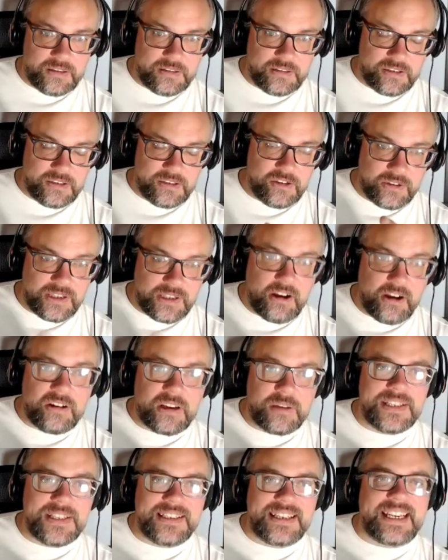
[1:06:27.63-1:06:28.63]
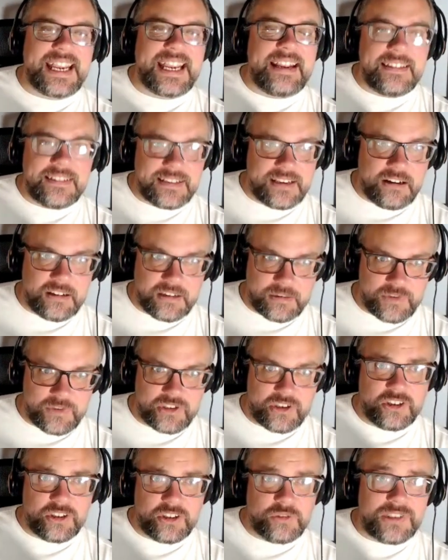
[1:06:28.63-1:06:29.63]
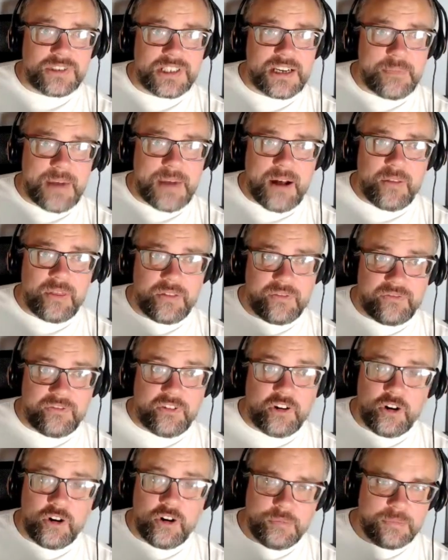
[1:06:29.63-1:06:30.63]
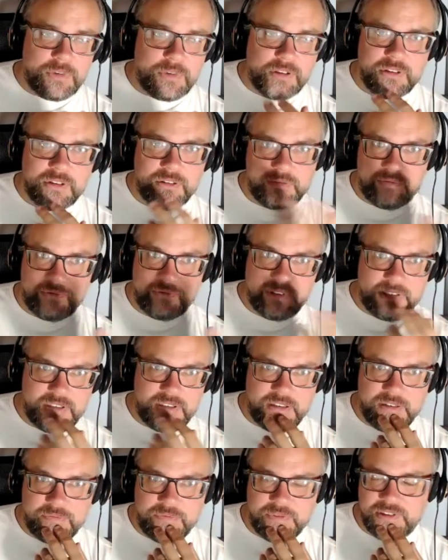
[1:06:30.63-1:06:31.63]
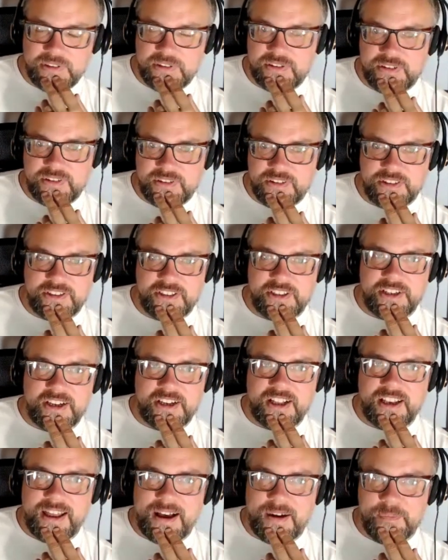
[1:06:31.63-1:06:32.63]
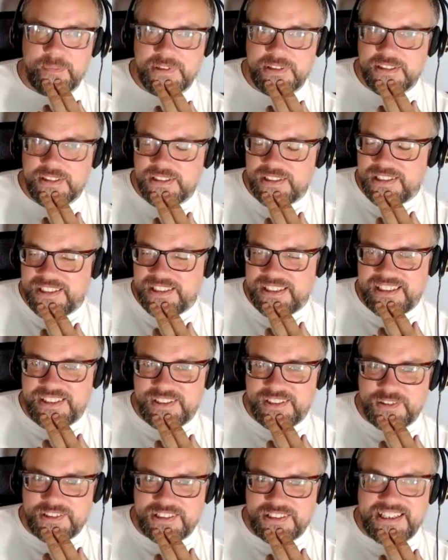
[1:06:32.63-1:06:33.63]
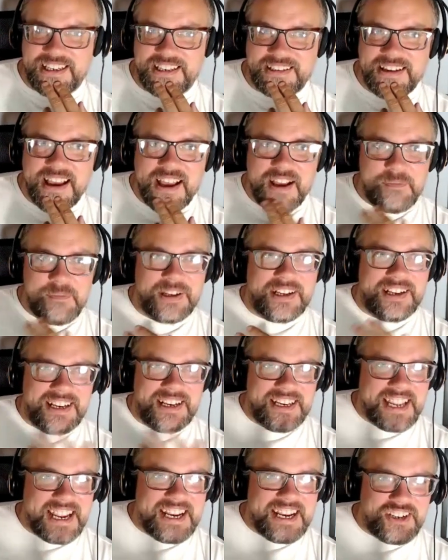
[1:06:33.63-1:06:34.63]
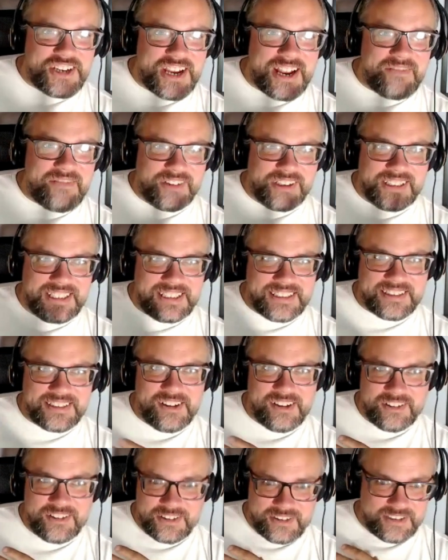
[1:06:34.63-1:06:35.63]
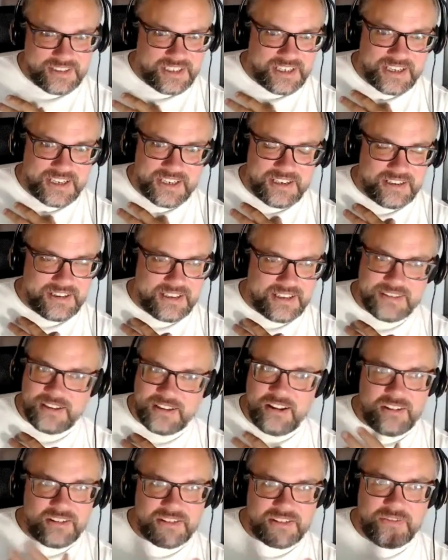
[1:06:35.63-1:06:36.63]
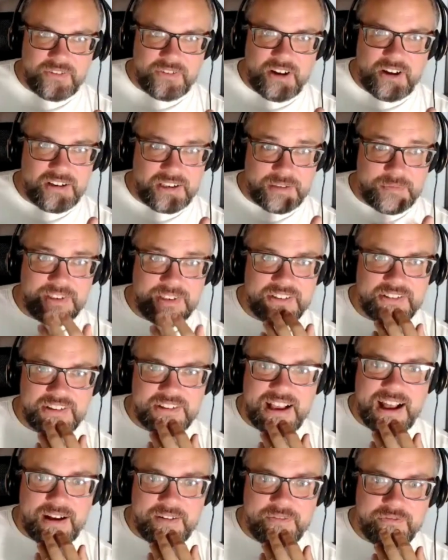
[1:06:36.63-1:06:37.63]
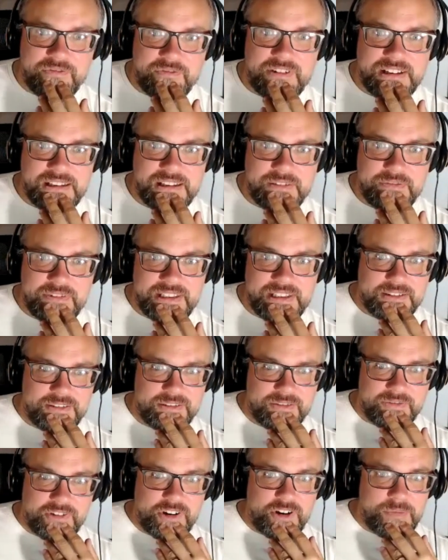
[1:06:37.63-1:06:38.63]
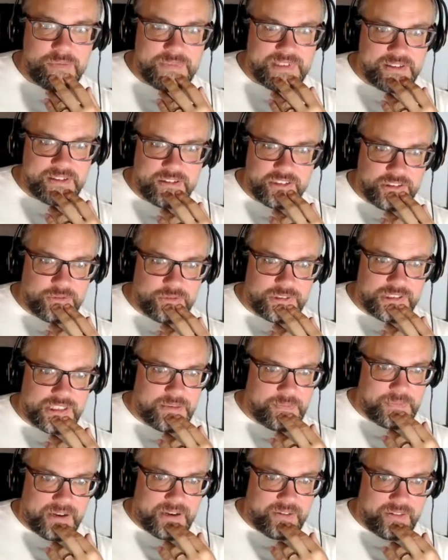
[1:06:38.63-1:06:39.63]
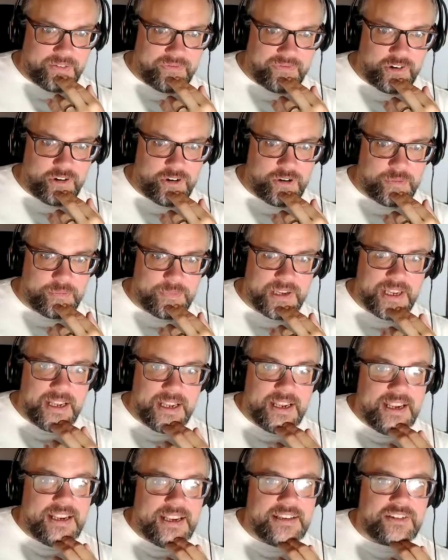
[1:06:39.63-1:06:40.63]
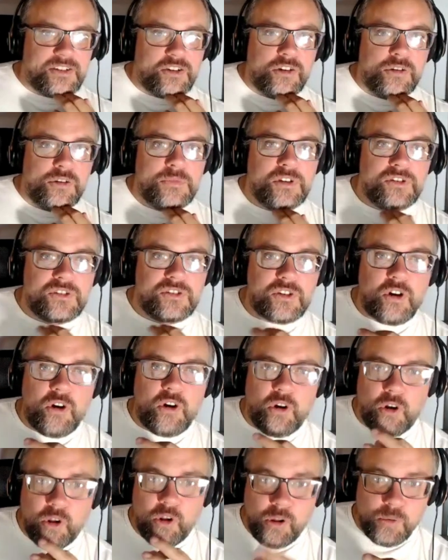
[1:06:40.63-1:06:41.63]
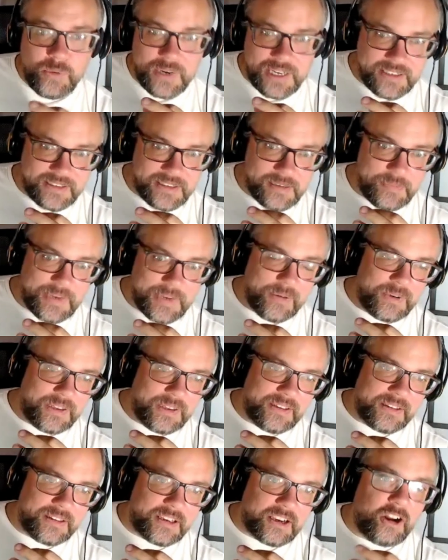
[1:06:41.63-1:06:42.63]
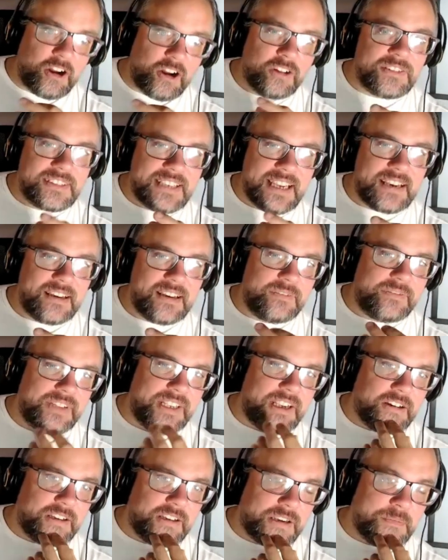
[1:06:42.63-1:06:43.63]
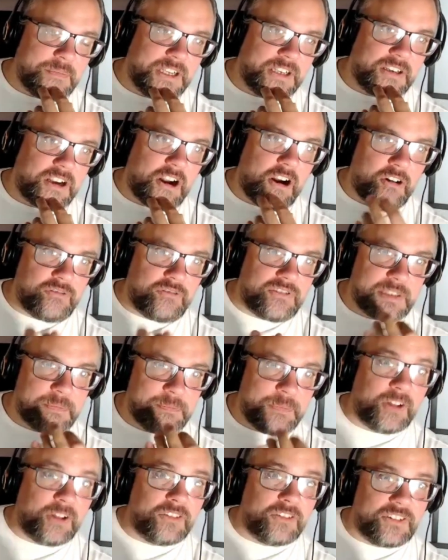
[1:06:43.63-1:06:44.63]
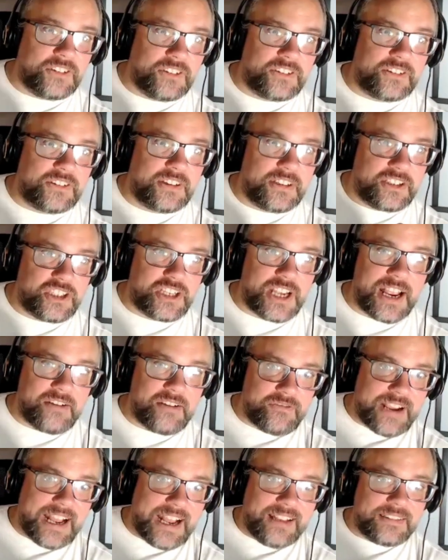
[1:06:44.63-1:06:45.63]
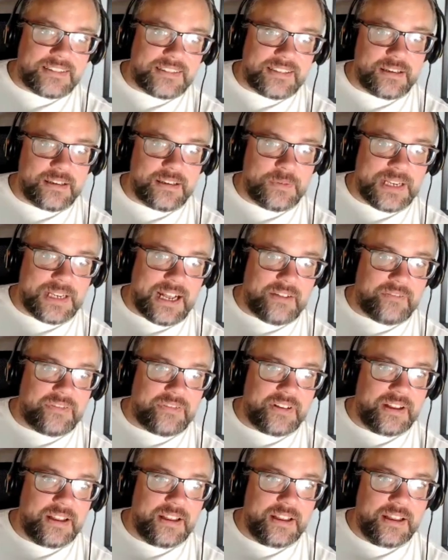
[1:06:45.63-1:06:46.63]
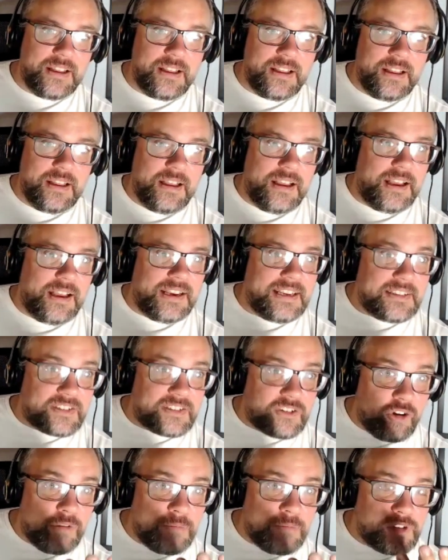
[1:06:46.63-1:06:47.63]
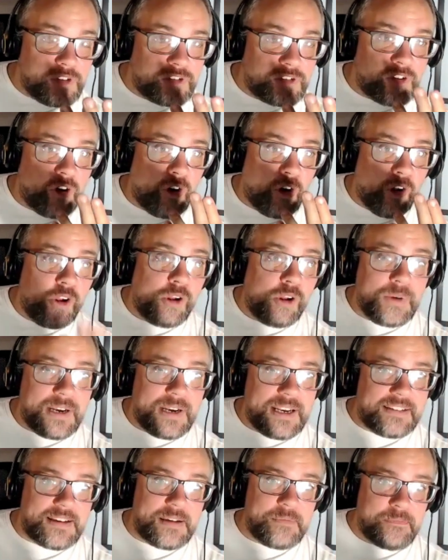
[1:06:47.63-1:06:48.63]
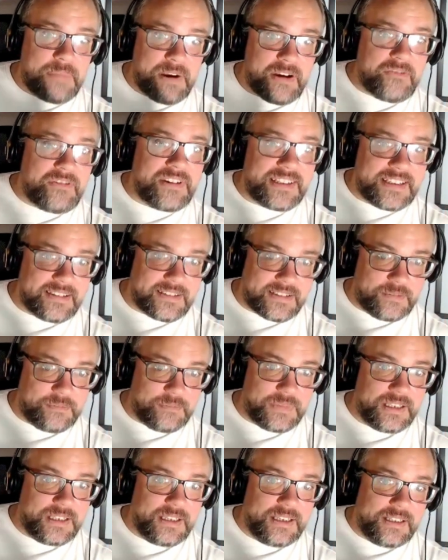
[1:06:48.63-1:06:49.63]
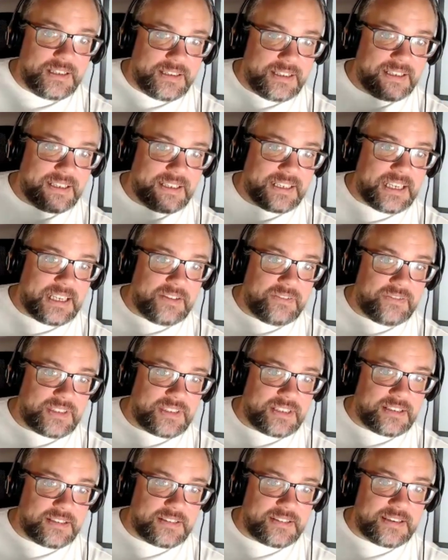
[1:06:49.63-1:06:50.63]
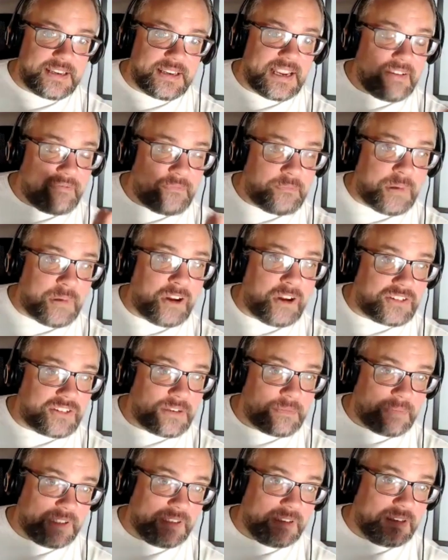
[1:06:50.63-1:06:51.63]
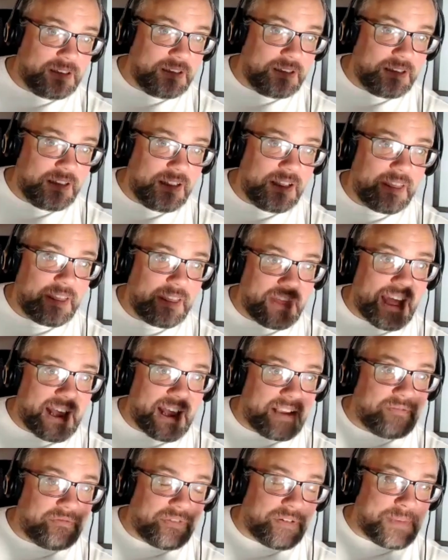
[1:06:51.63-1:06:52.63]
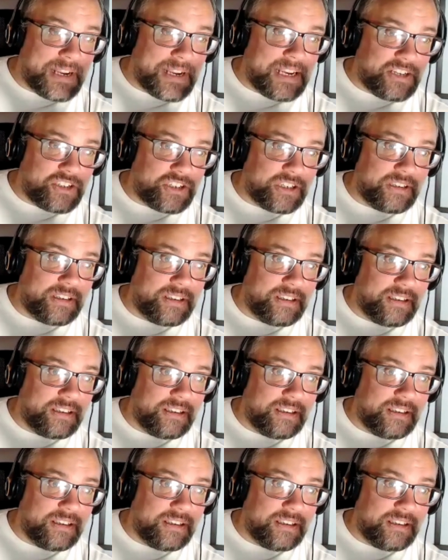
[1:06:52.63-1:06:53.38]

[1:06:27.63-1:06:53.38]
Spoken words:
the arguments against the arguments aren't usually about the form, although, if we go to the Kalam, it usually is. But in general, it's not, there's lots of arguments that have really, really good form. It's not usually about the form. It's almost always about whether the content of the argument corresponds to the shared reality that we have. And it's almost always empiricism that gives us, if possible, that information.